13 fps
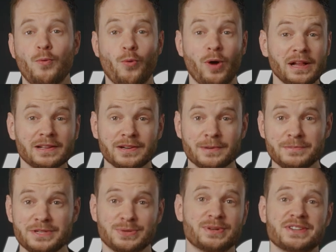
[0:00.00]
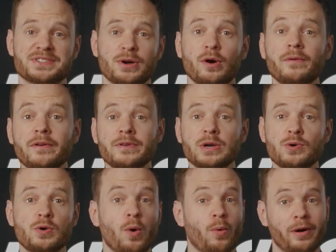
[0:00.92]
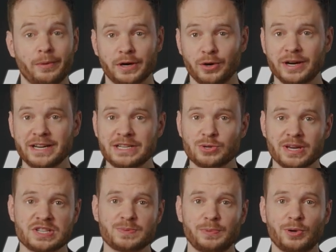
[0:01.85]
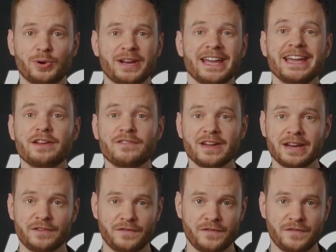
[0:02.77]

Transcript: Welcome to this overview where we're going to explore the innovative